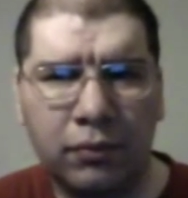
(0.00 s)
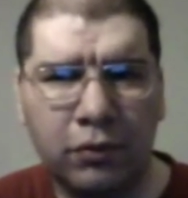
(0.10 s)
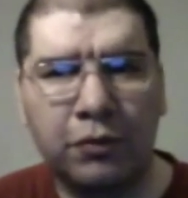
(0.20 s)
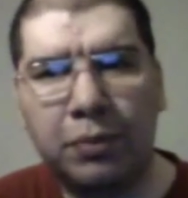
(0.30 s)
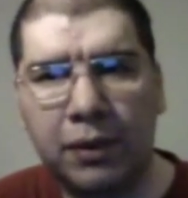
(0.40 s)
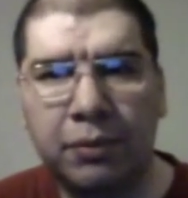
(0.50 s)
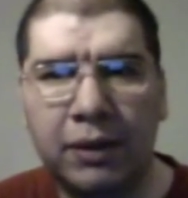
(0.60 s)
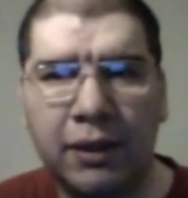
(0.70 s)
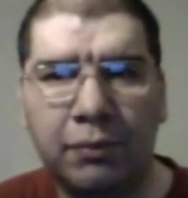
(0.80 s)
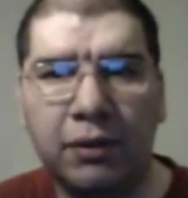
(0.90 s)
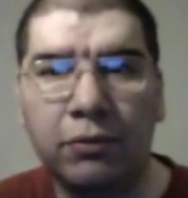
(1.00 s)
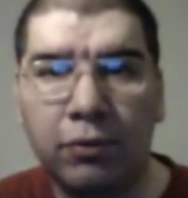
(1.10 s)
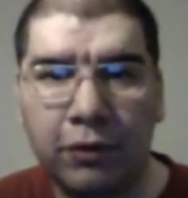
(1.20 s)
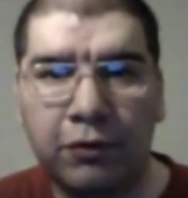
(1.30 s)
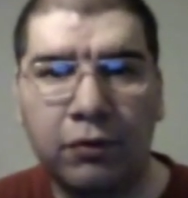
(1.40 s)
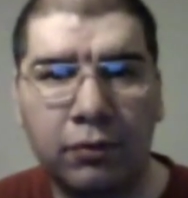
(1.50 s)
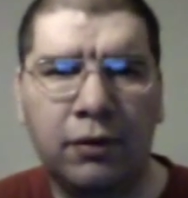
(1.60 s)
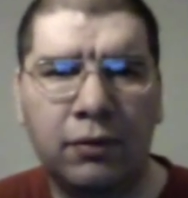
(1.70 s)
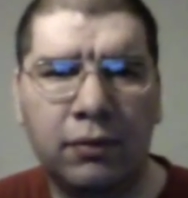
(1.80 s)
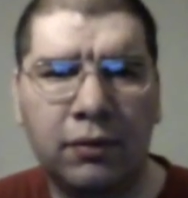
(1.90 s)
was played by Kimberly Russell.
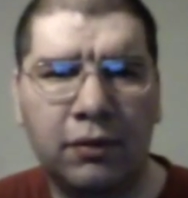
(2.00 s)
Oh,